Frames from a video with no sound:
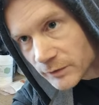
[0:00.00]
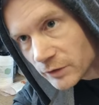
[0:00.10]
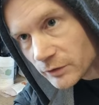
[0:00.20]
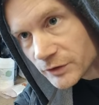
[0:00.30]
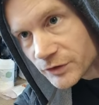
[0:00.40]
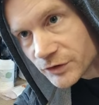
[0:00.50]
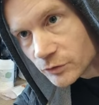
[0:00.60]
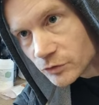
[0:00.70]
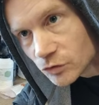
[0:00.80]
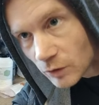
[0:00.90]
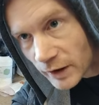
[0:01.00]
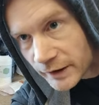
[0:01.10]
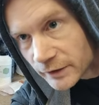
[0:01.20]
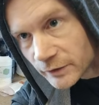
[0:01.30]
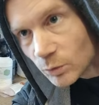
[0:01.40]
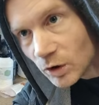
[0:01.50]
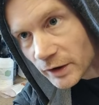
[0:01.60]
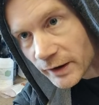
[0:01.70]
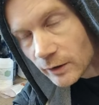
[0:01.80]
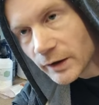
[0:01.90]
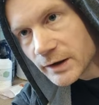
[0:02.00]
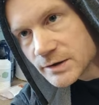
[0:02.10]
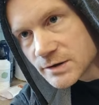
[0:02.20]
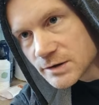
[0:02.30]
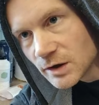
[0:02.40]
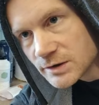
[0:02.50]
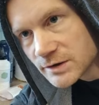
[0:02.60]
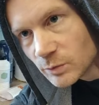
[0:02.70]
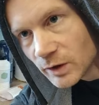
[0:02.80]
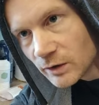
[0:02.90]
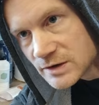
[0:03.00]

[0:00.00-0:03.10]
You can still train and work out and exercise as well,